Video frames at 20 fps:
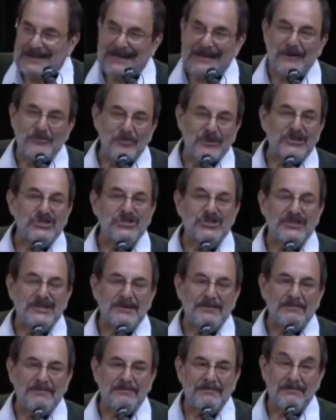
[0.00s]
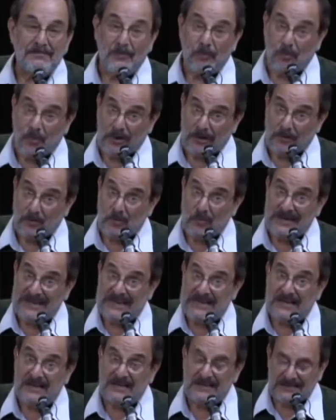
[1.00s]
I wish them one
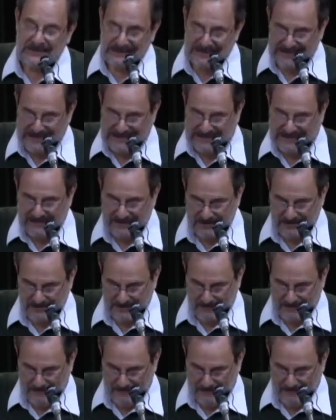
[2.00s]
week late.